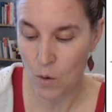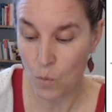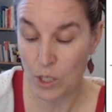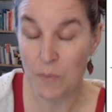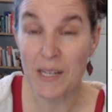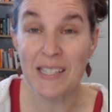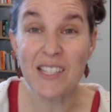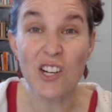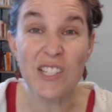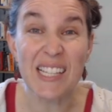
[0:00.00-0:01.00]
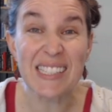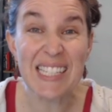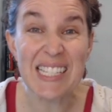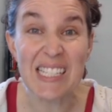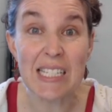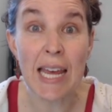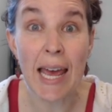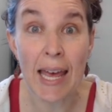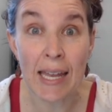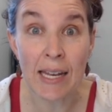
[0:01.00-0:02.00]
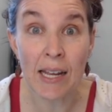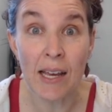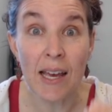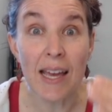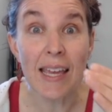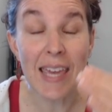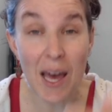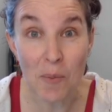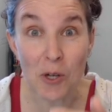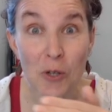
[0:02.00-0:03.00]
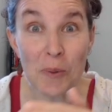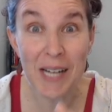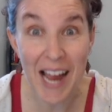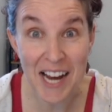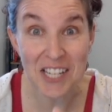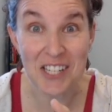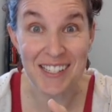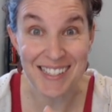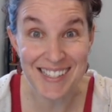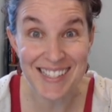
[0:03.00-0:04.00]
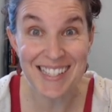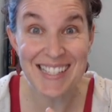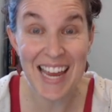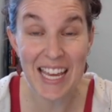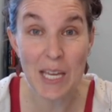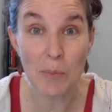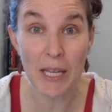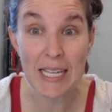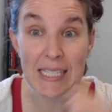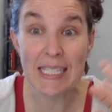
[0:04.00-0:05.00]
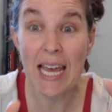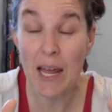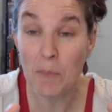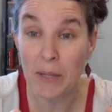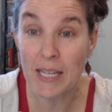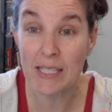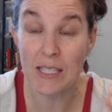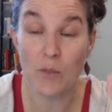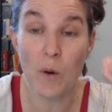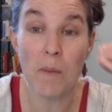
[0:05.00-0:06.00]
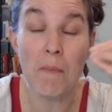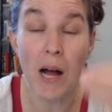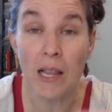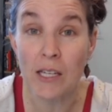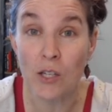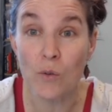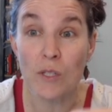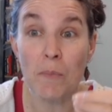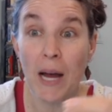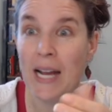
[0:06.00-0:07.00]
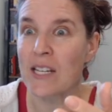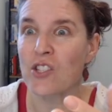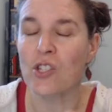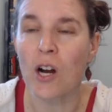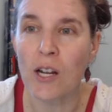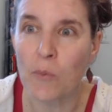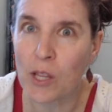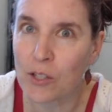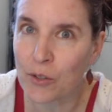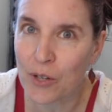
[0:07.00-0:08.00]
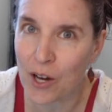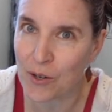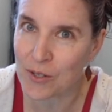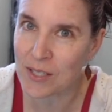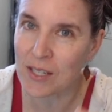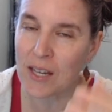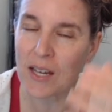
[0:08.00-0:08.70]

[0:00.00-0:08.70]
which means there's at least 10 chemical reactions taking place, 10 places where molecules bind, starting with glucose.